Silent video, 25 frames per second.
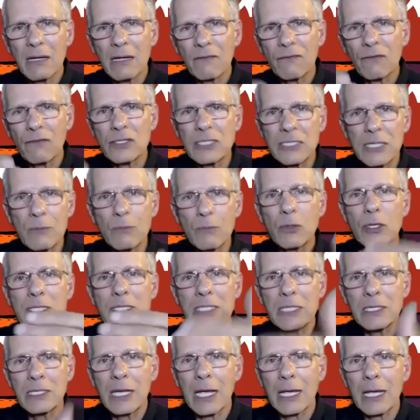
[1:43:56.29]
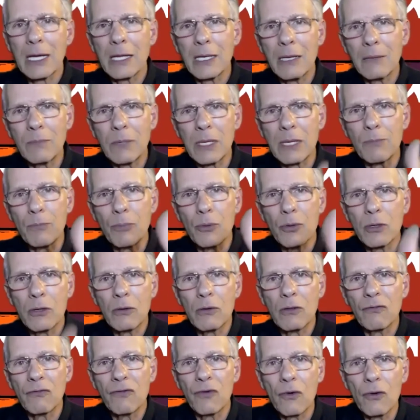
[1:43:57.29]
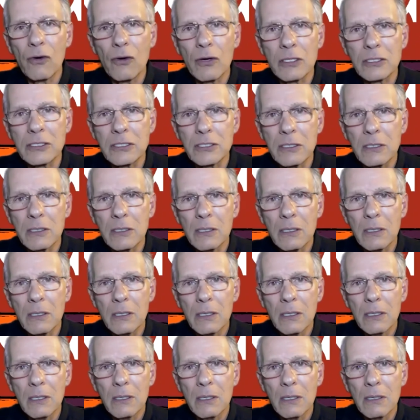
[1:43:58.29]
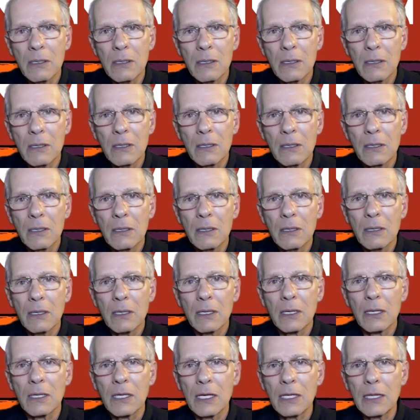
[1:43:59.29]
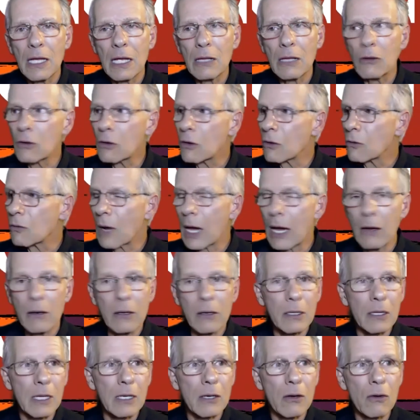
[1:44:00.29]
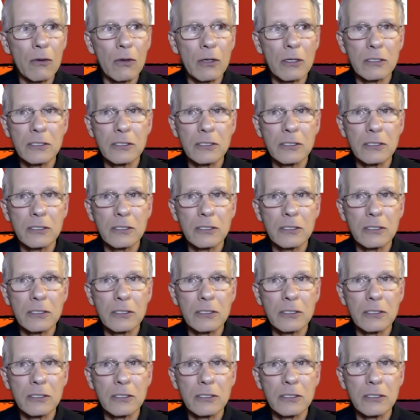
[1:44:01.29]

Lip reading: for some reason, taking them deeper into the forest. And then they look around and they notice